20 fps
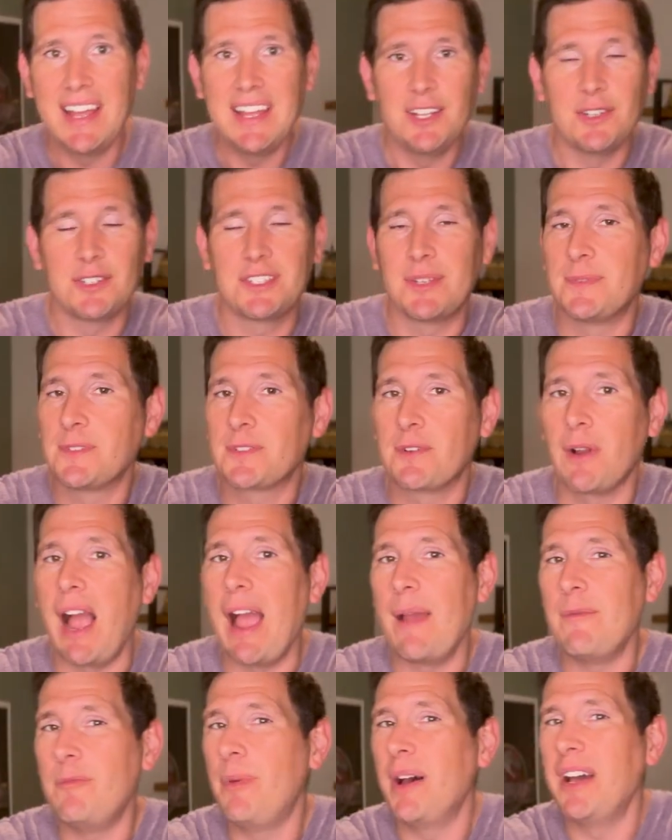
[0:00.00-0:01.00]
You're
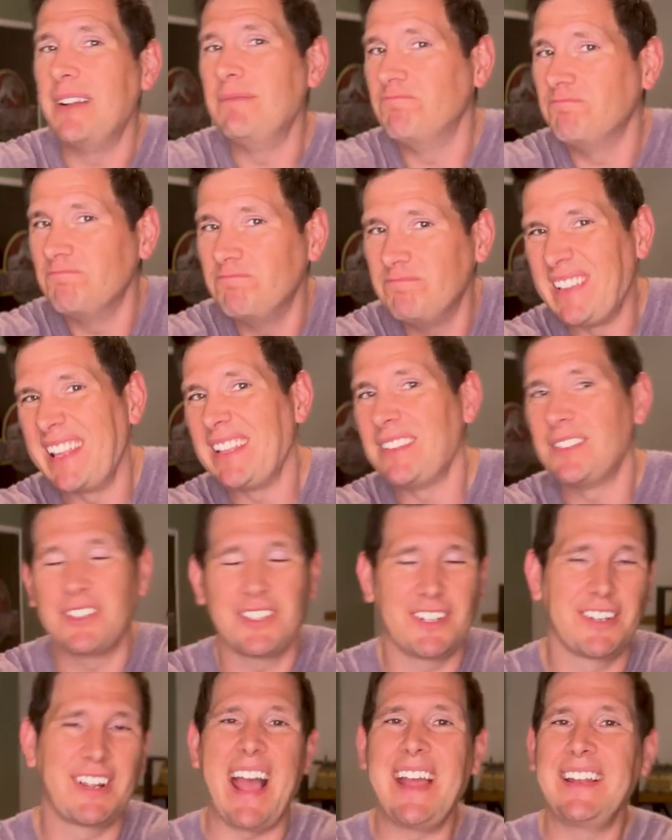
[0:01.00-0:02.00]
subscribed, but
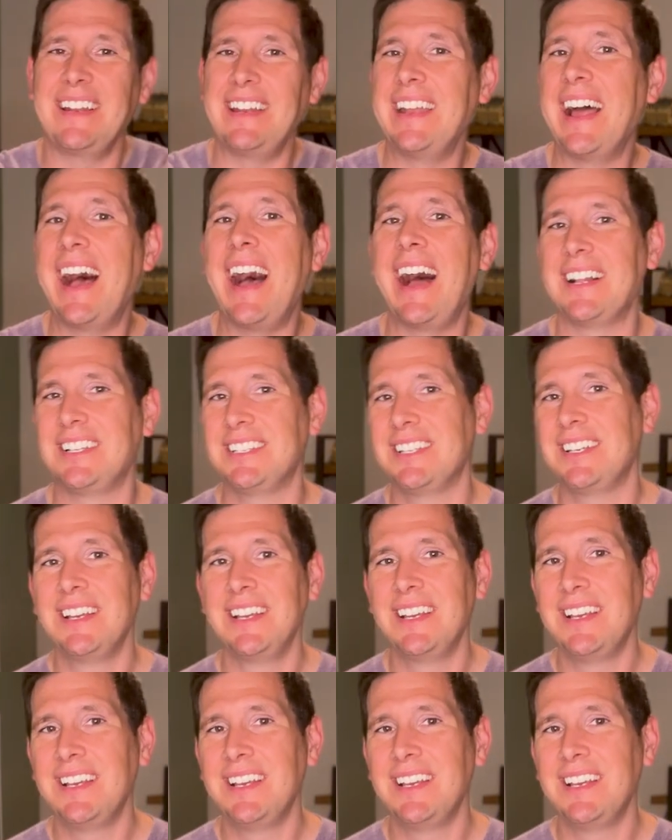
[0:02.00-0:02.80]
you're kind of not.